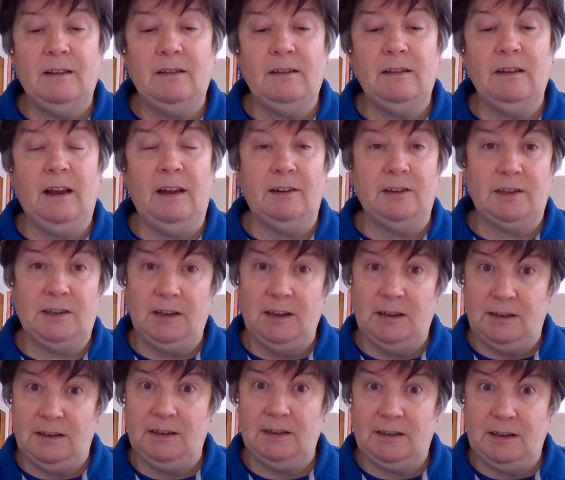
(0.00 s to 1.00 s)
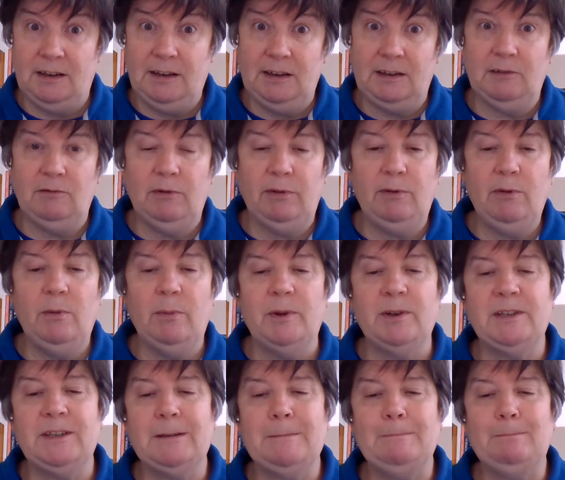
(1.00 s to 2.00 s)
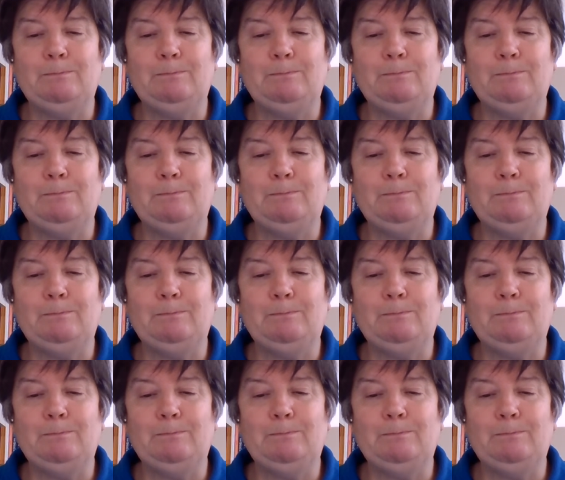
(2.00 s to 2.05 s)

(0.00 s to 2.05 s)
that city's leading reformers.